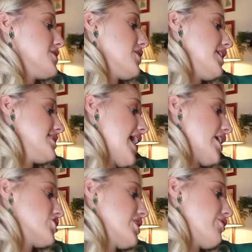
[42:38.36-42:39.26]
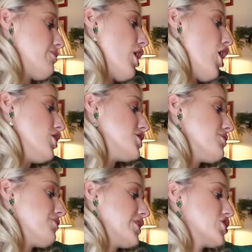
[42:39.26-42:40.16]
So these are actually from
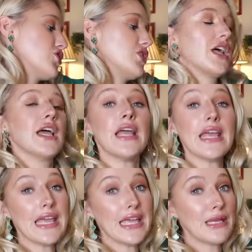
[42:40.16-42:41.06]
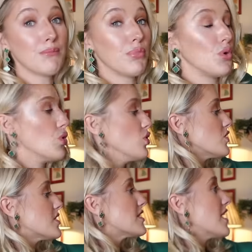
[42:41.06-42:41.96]
Artificial
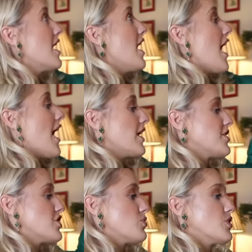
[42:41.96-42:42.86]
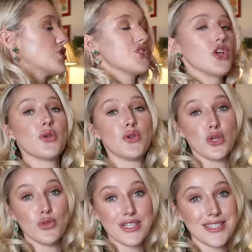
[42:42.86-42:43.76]
Imports. And I just want to show
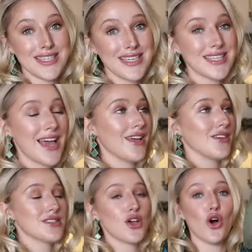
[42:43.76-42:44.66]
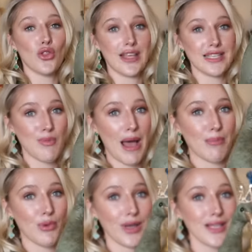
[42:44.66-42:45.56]
you the details on these bad
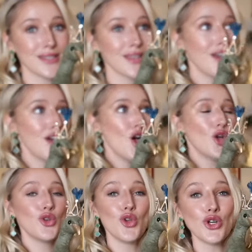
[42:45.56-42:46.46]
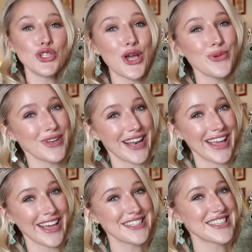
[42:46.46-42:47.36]
boys. Not
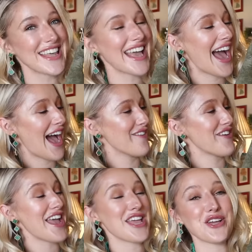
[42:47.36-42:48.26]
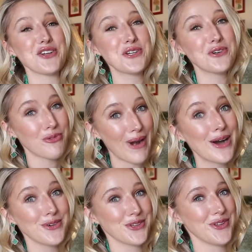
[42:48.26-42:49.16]
only do they have a
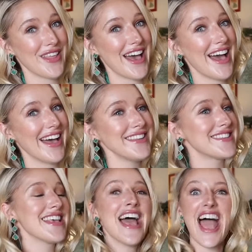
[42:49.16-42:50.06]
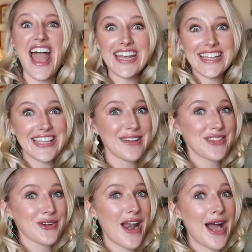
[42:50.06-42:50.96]
crown on their heads, anything with
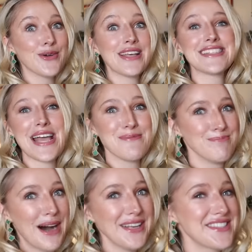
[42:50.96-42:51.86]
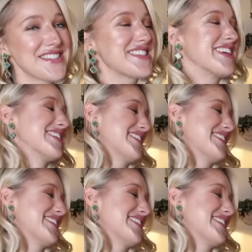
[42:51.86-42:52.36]
a crown is a must.